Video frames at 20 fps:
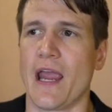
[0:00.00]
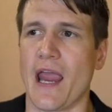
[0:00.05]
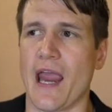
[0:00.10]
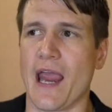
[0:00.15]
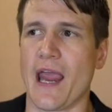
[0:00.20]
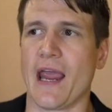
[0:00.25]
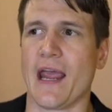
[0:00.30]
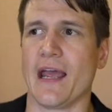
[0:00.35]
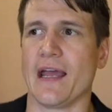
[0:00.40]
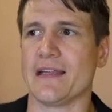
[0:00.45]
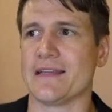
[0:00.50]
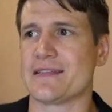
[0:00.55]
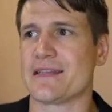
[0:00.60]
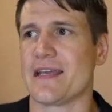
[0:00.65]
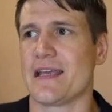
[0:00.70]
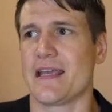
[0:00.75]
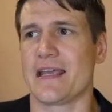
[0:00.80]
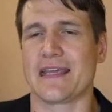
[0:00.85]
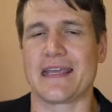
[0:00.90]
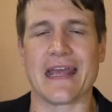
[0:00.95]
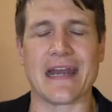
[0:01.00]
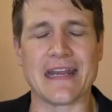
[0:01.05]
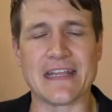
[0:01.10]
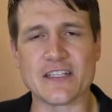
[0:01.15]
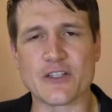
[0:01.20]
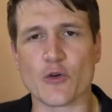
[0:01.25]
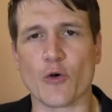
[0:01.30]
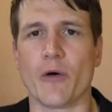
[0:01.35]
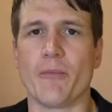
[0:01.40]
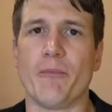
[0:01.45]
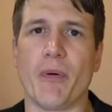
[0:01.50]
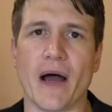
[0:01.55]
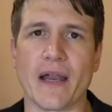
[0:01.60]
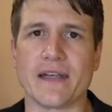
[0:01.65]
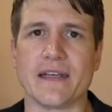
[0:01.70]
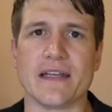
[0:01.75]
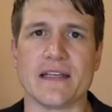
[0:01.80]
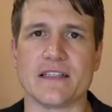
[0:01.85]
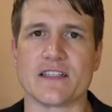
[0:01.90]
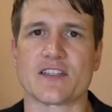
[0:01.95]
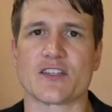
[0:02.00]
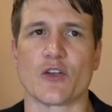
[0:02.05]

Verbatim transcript: and get into abundance